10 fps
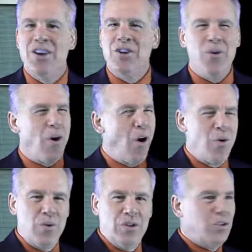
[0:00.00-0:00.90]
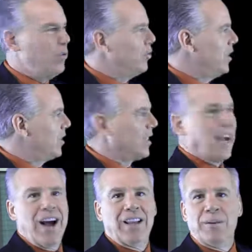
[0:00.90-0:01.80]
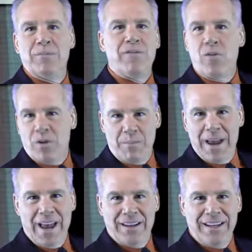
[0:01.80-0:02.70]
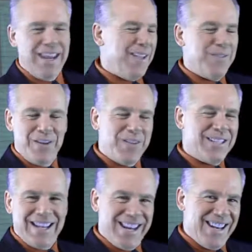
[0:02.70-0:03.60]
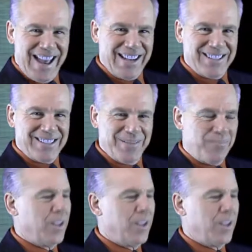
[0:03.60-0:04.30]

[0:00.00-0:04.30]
you always use this column format, even if it's an index.